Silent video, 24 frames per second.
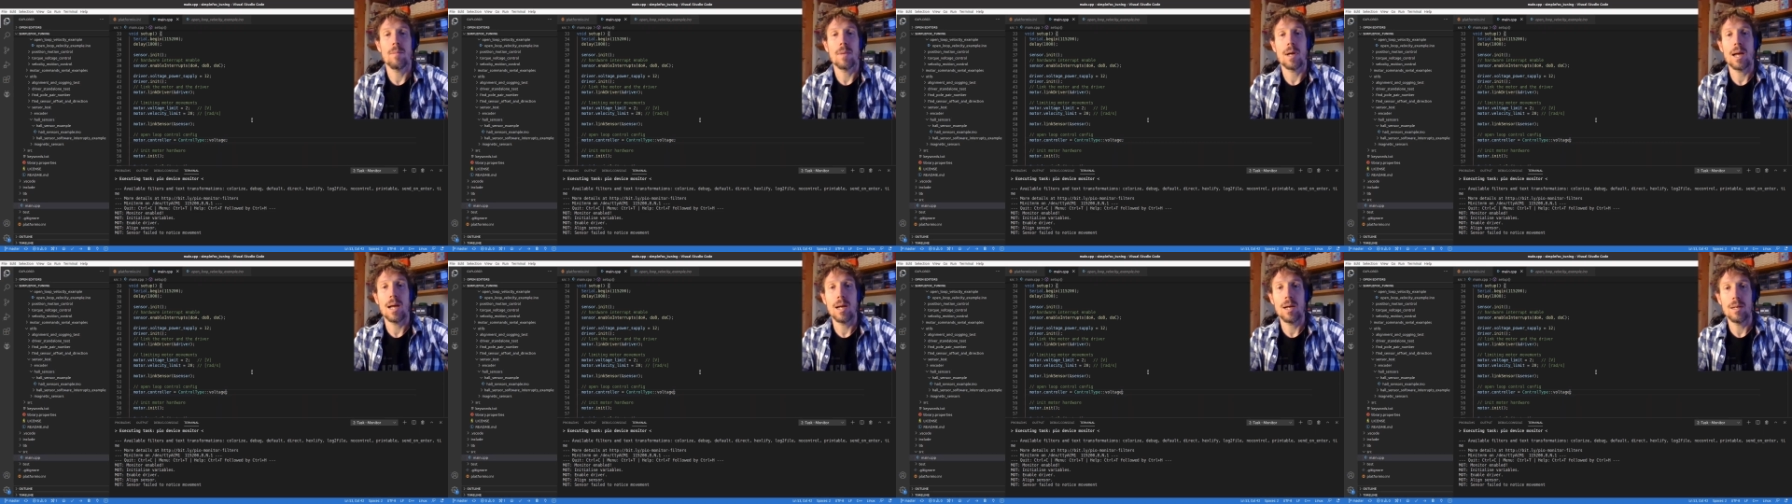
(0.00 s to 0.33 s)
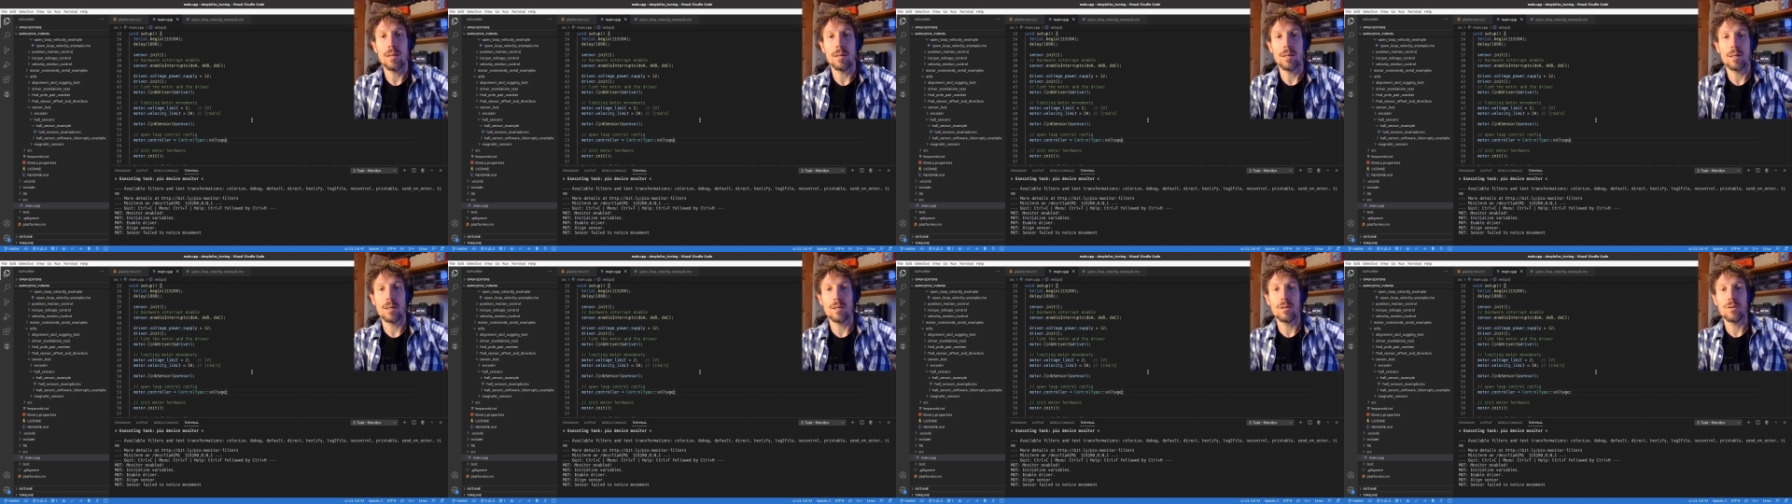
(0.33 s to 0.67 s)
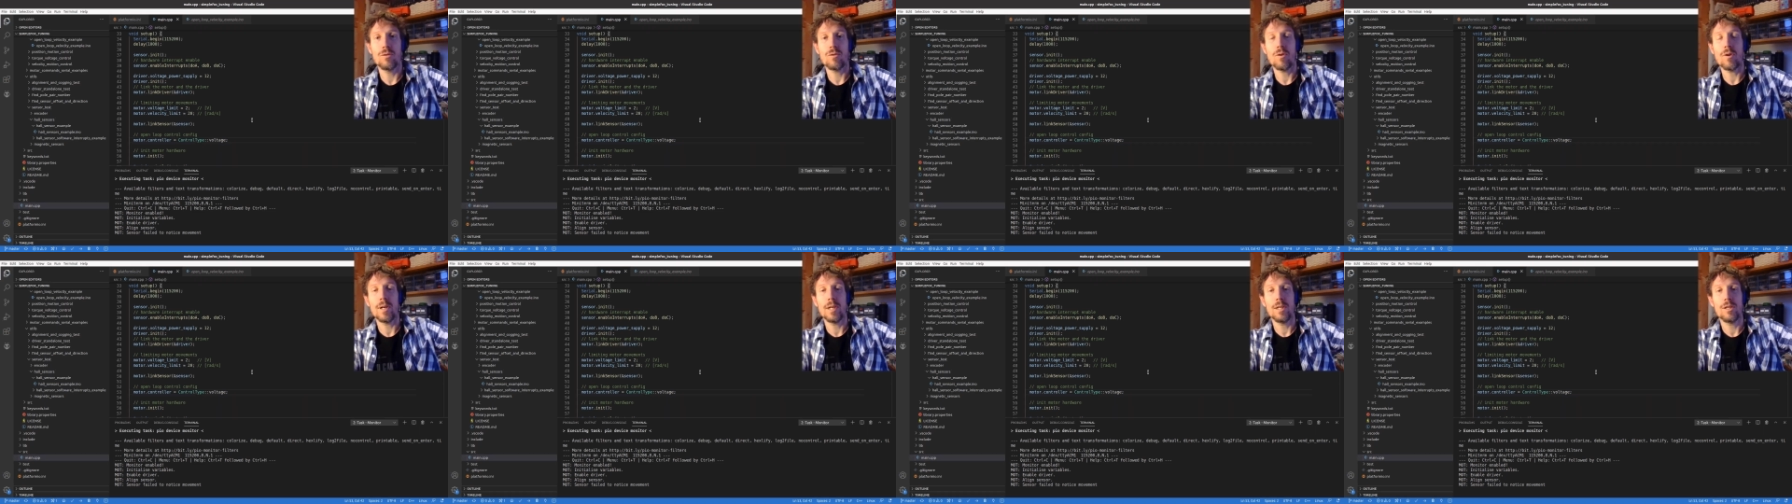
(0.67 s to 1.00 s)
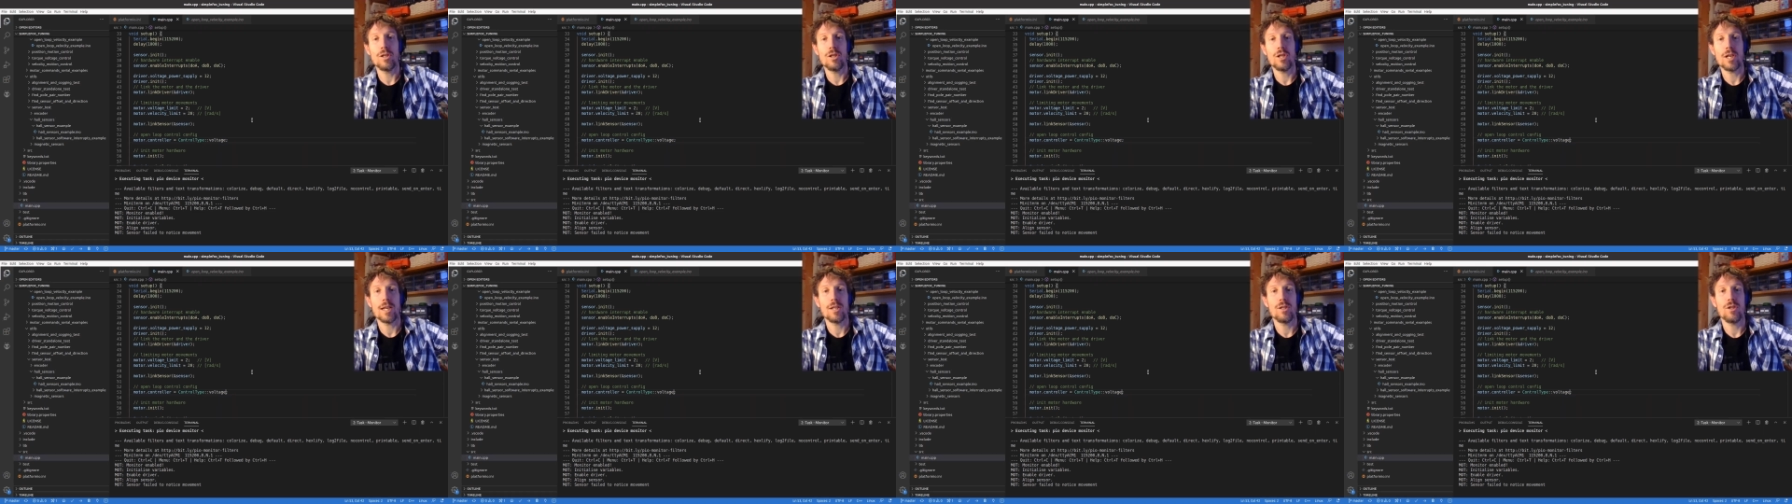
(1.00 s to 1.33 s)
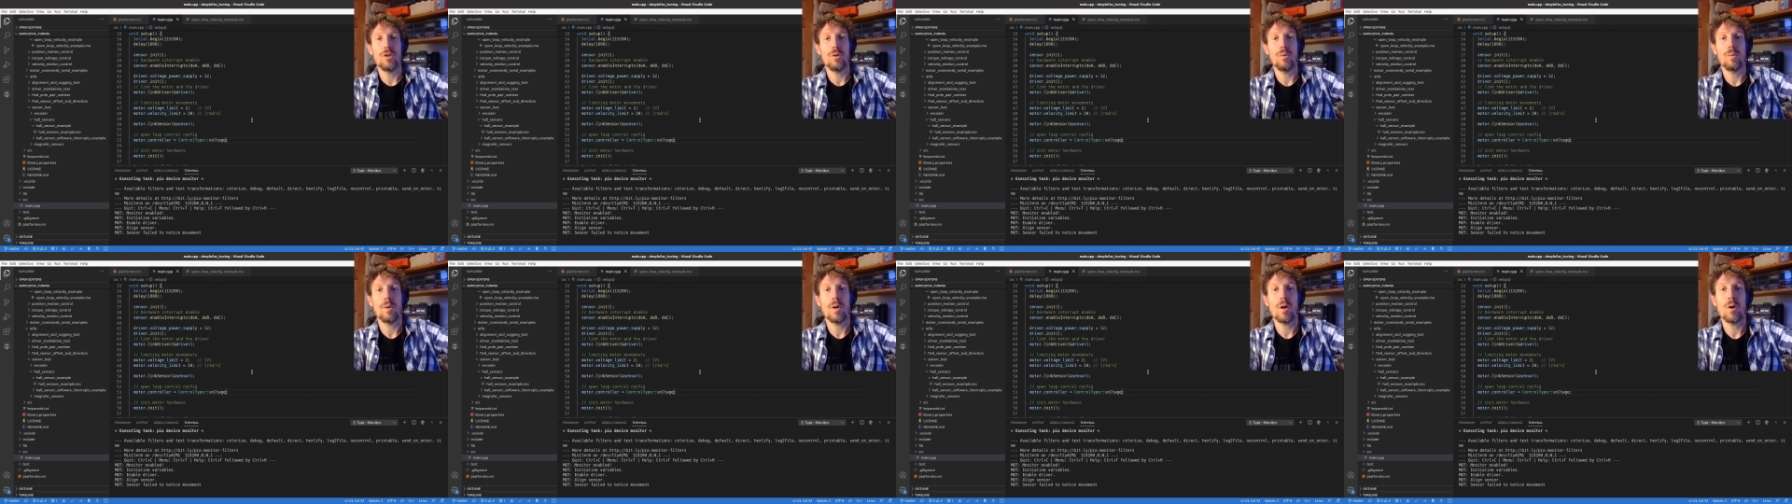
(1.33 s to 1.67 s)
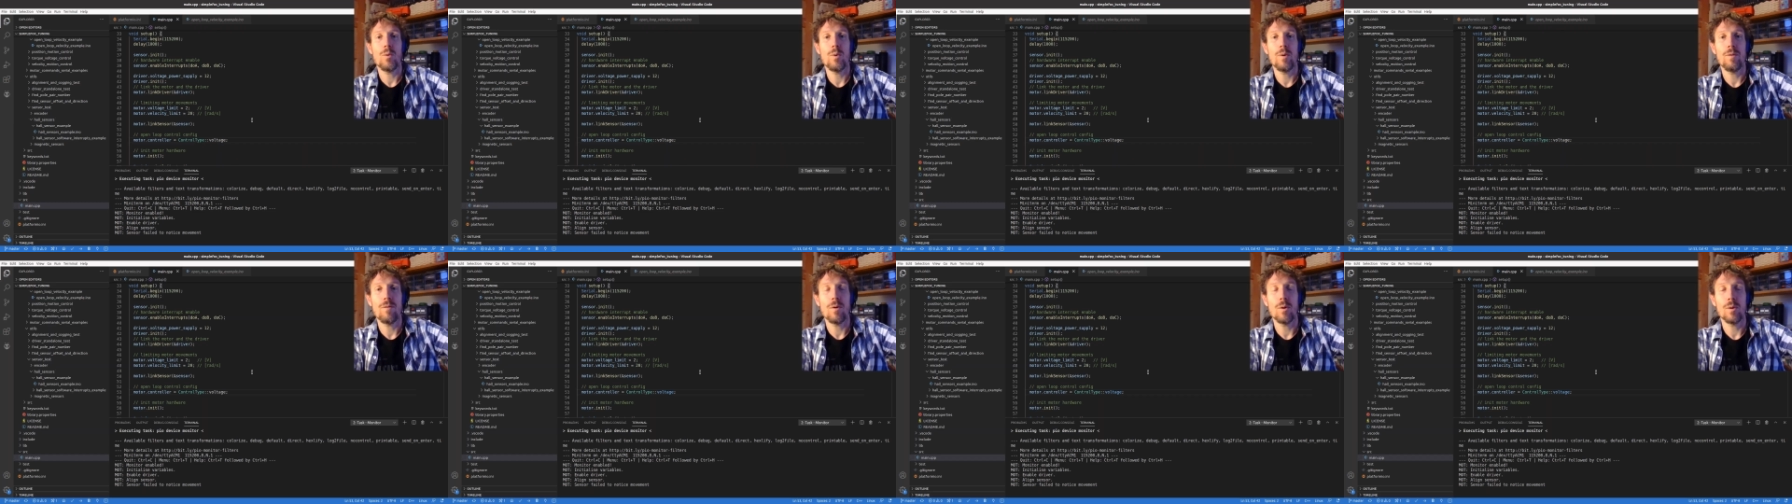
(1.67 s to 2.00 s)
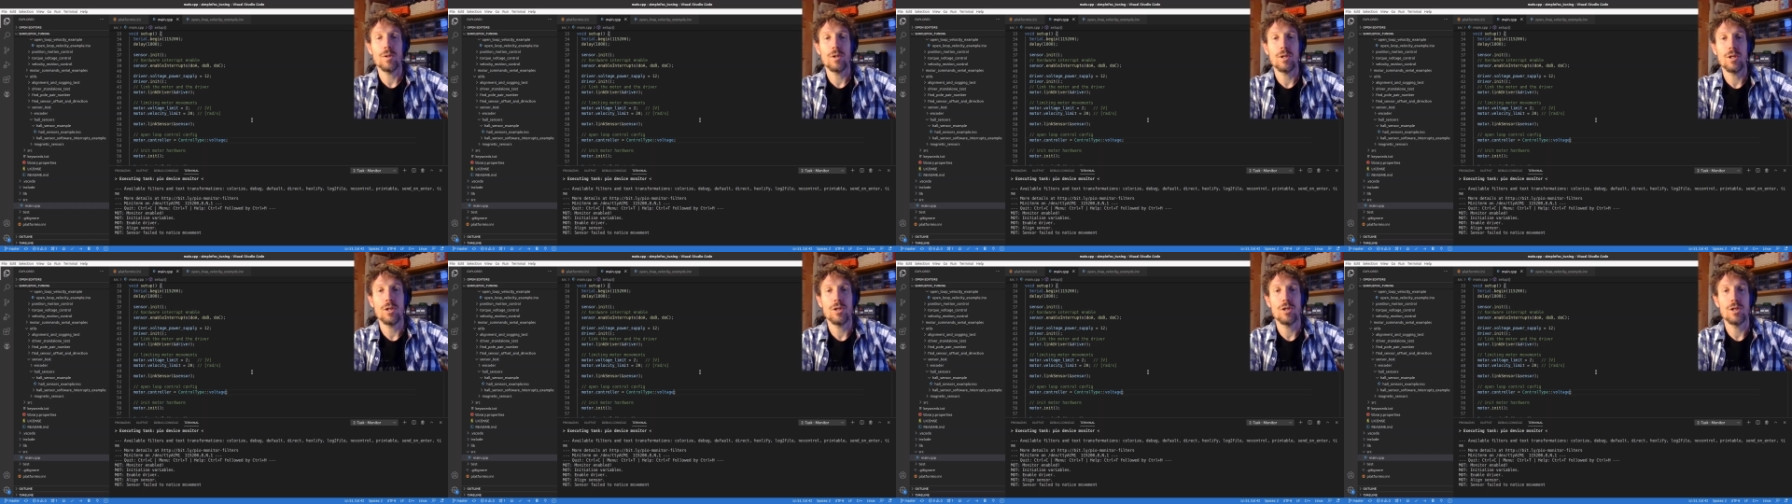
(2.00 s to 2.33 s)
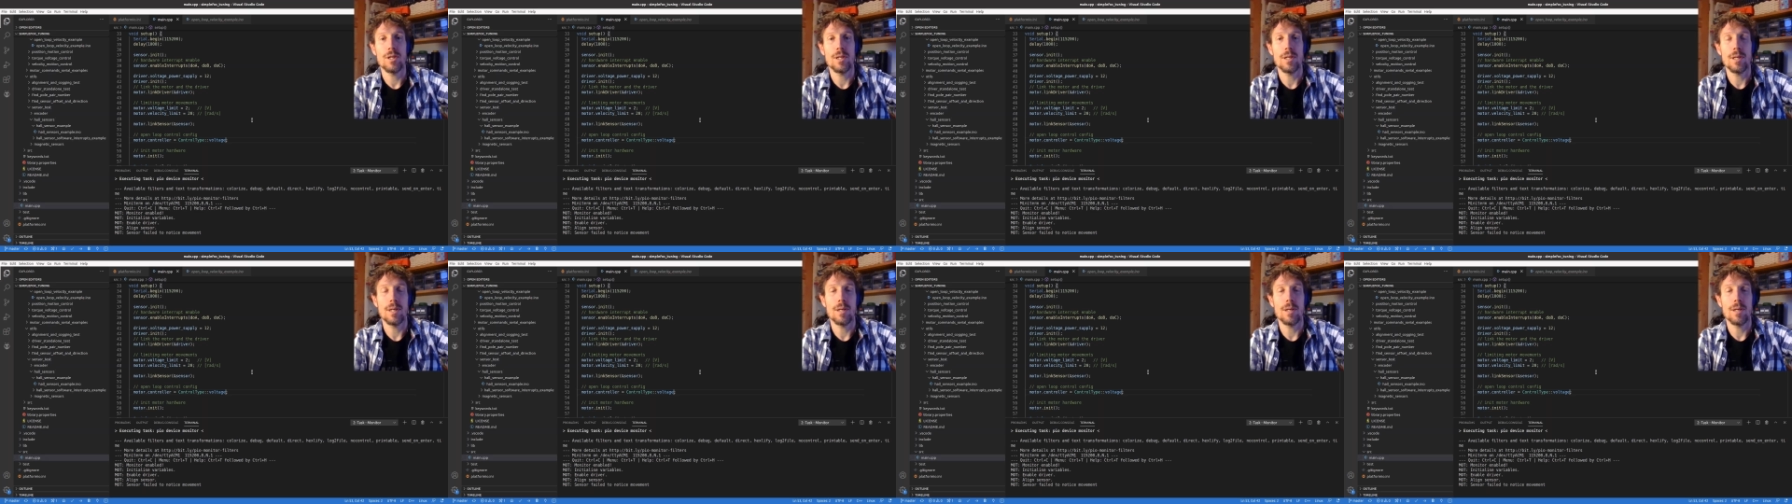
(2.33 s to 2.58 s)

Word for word: I strongly suggest you go with voltage